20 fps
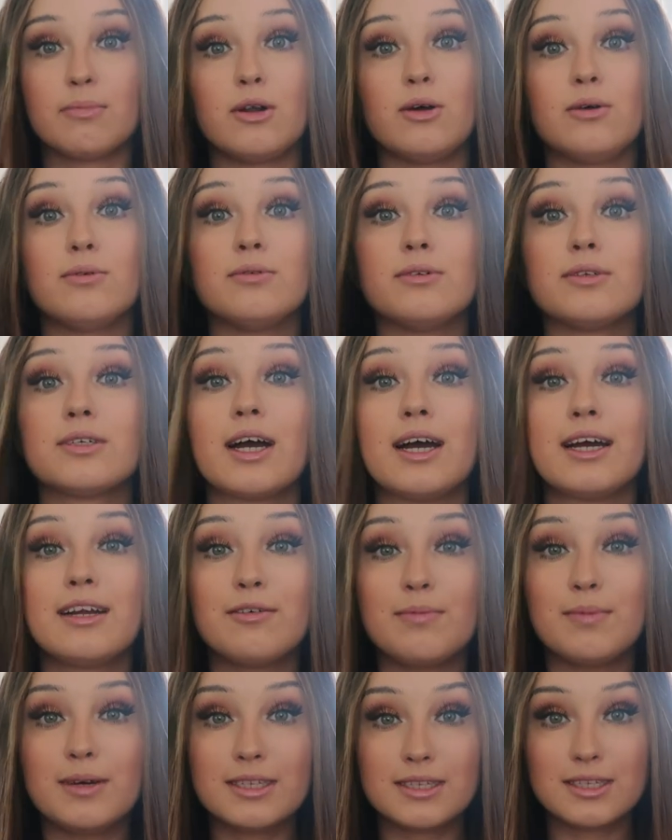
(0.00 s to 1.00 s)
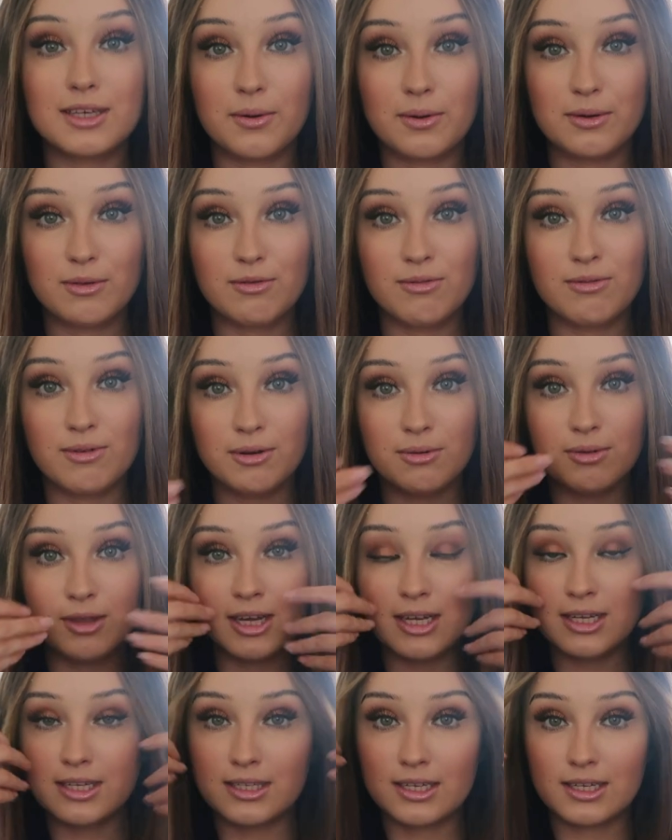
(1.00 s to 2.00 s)
blonde kind of bits going
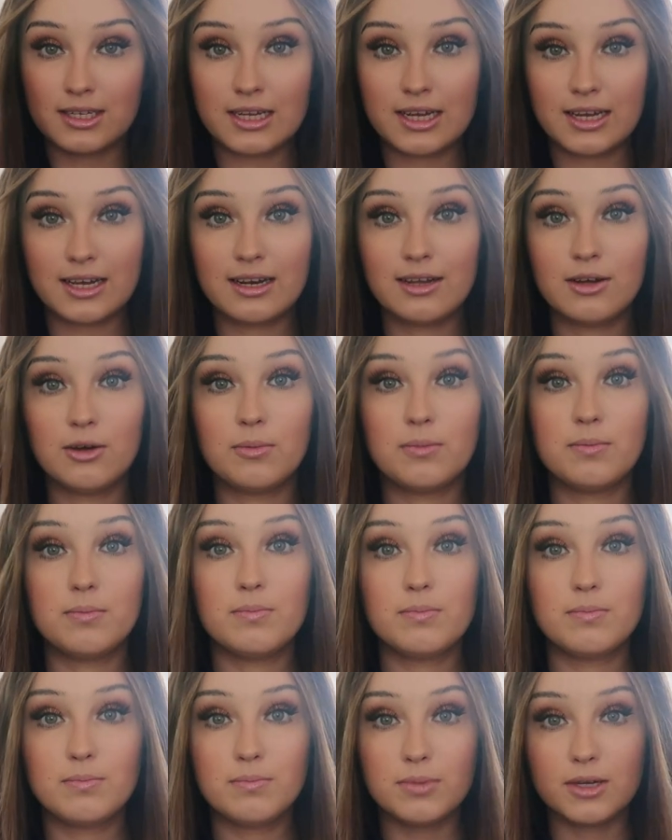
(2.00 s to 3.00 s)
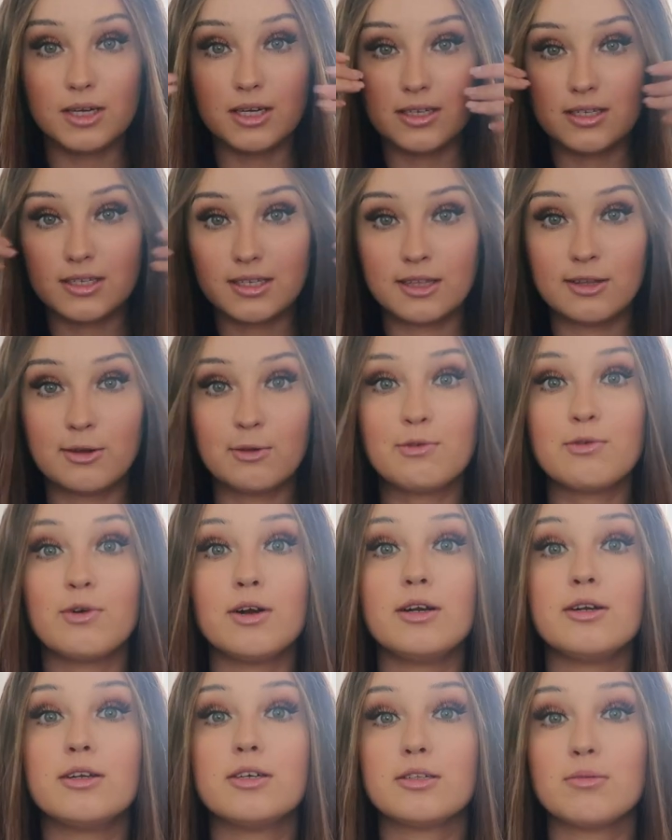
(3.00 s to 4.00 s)
through this. There's like a little piece in the
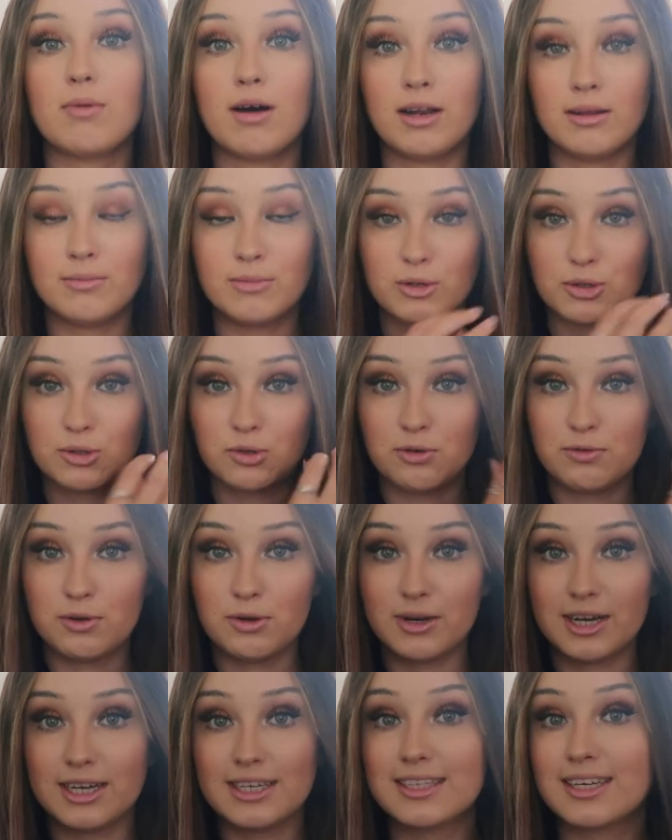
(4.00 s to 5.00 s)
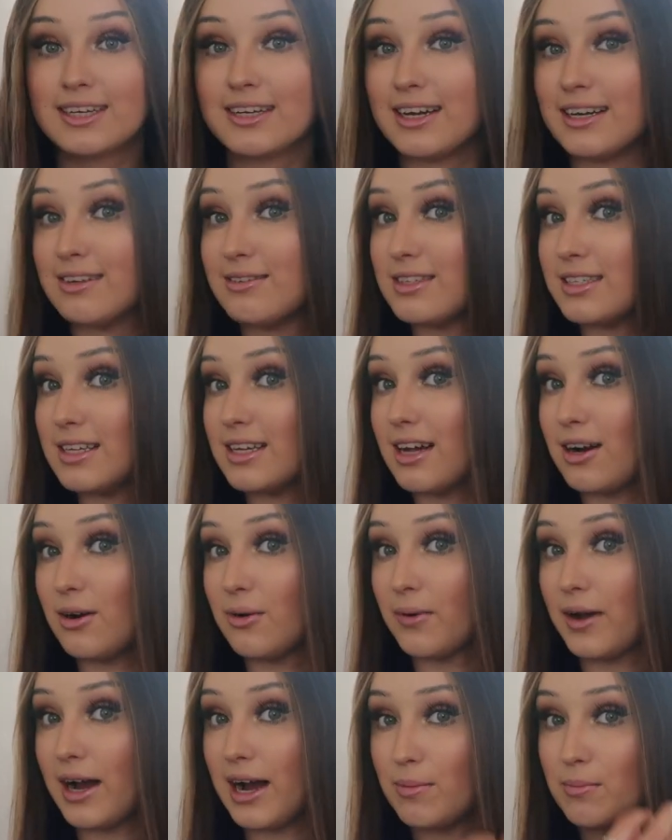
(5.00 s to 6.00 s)
front as well. I'm not sure if you guys can kind of see
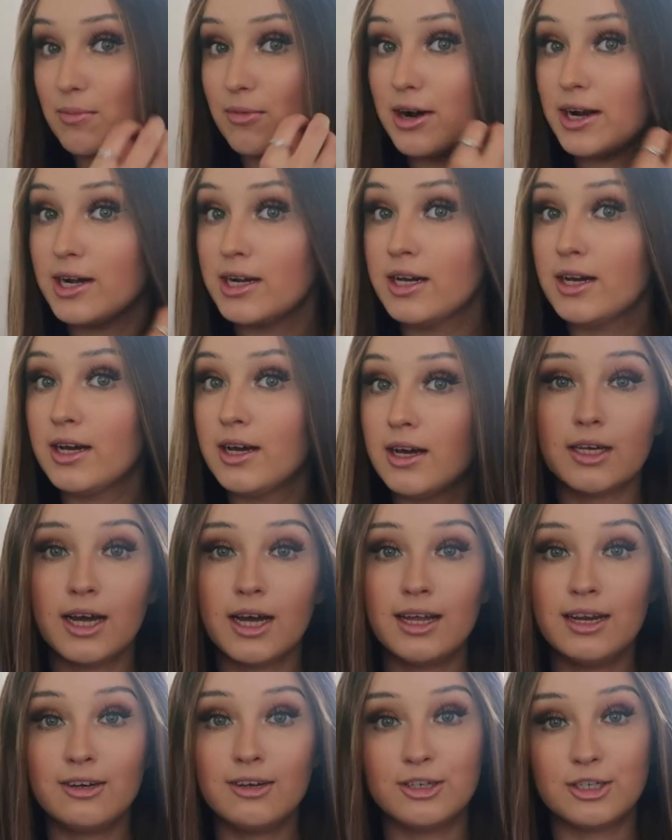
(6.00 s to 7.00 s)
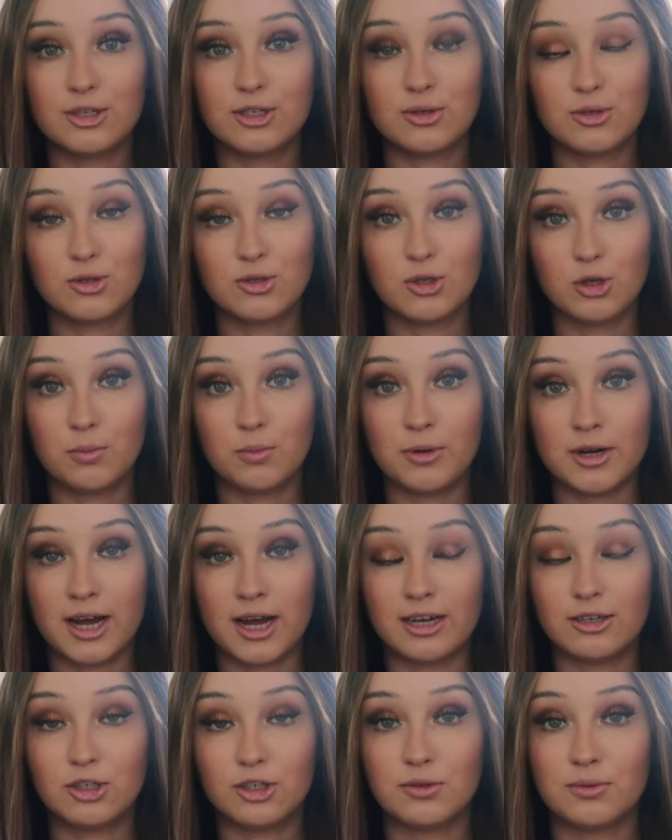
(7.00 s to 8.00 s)
that on camera. The colour is super
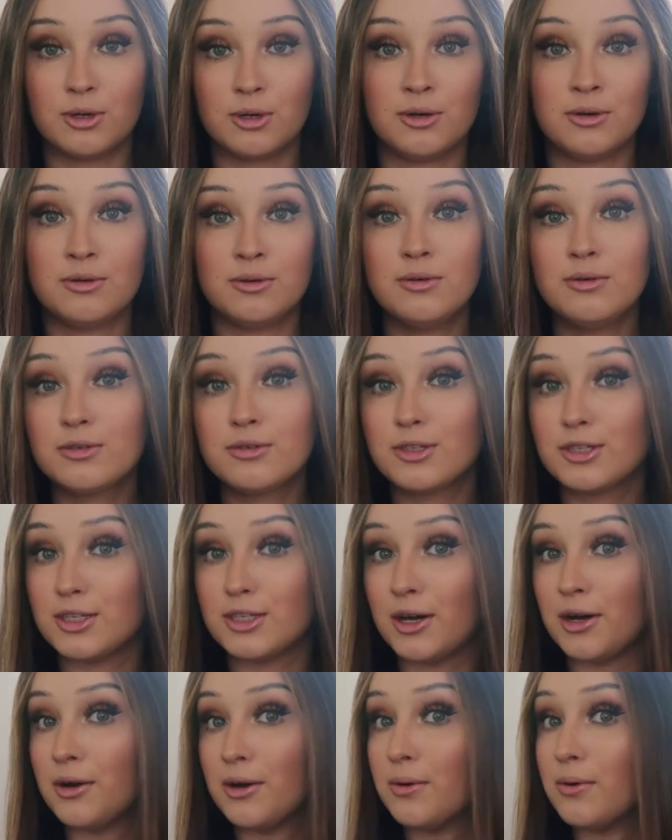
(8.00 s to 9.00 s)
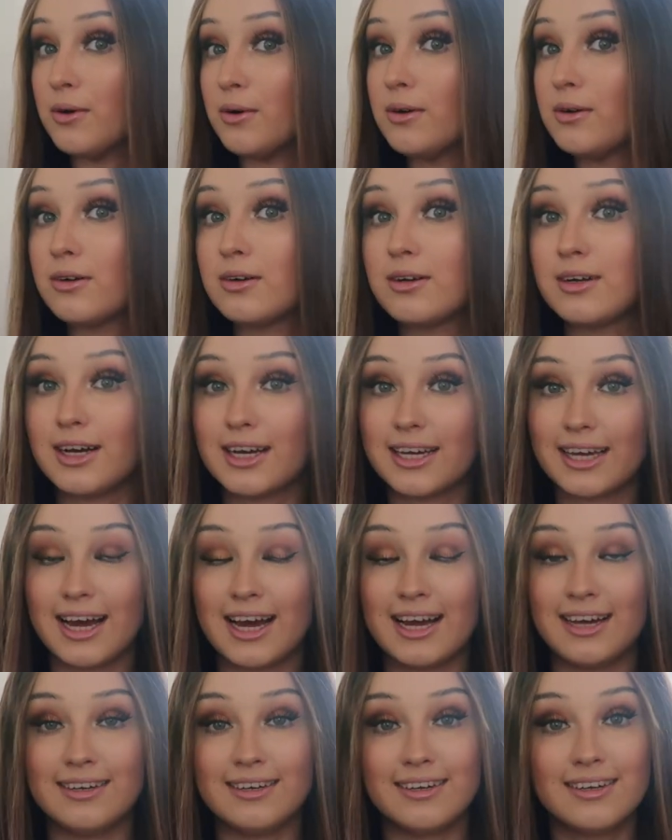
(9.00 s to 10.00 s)
natural, so
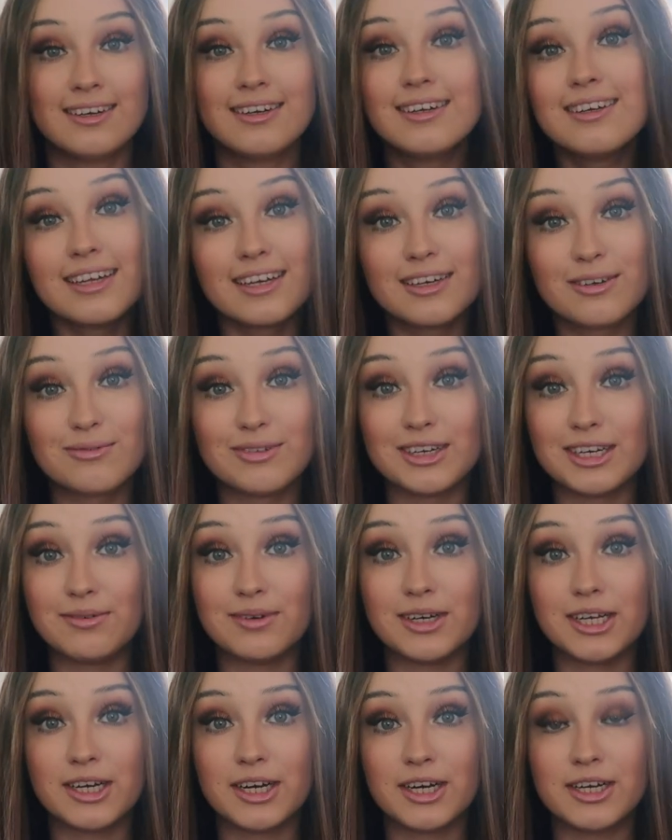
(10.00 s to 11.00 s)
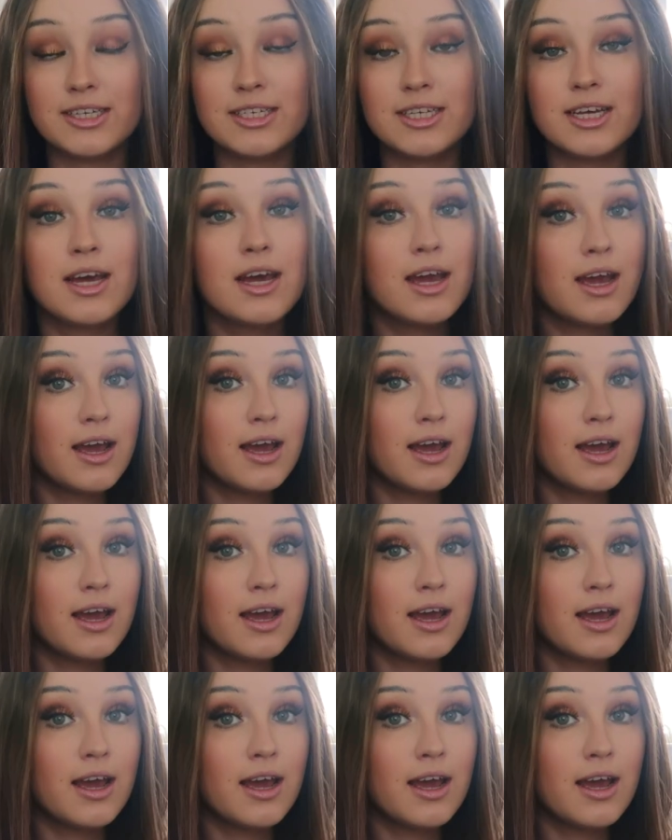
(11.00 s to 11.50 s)
again, like really, really good.